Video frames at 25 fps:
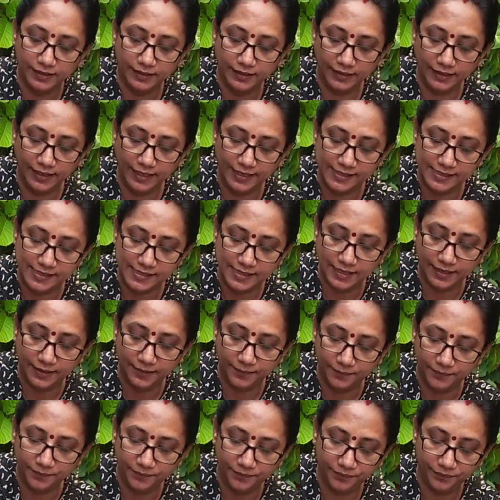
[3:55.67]
nicely.
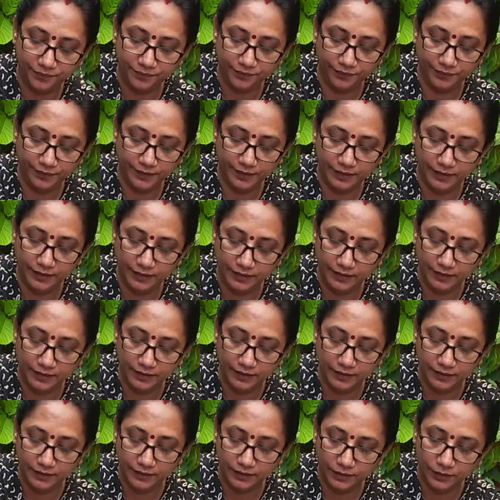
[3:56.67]

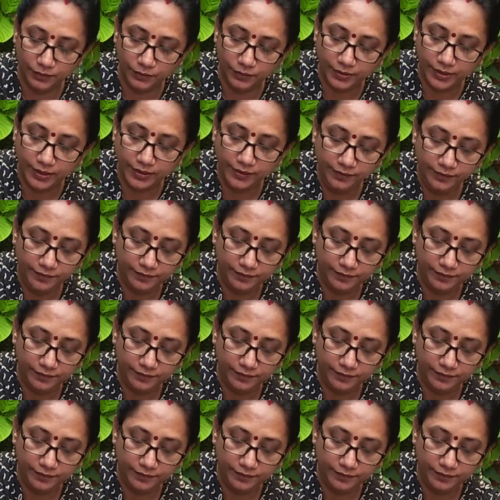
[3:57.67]
Okay.